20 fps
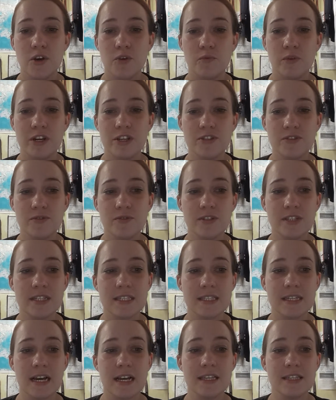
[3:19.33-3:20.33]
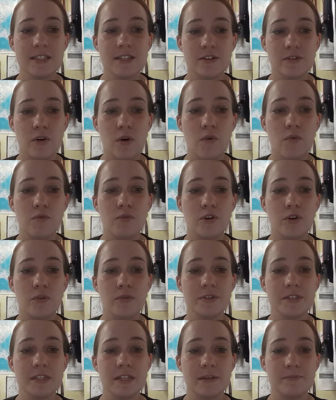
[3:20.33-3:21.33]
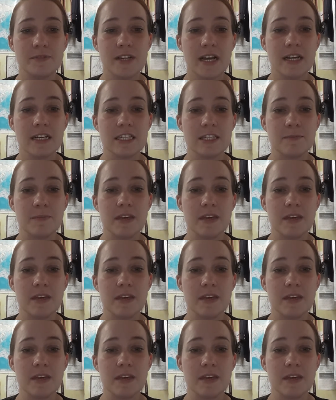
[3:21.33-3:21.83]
When a student designs their own goals and objectives,